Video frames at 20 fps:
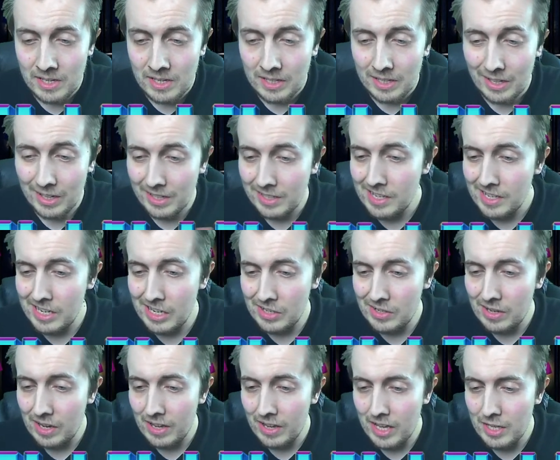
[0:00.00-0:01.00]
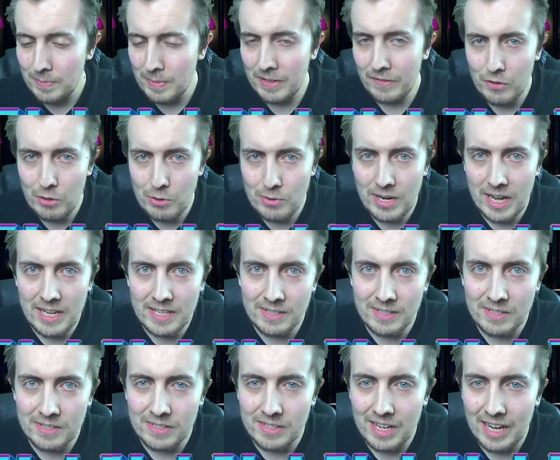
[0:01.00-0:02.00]
like I said, I, I, it's been a few days
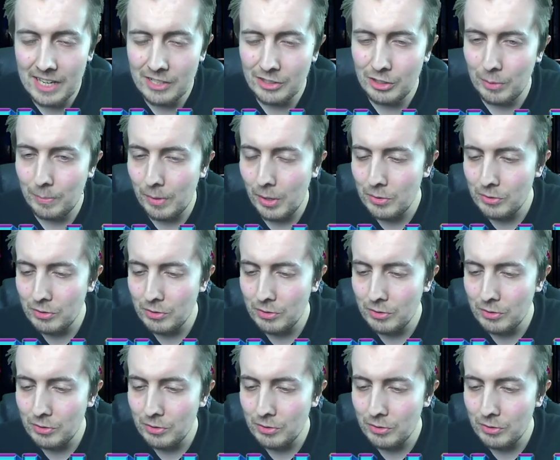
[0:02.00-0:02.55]
since the last upload,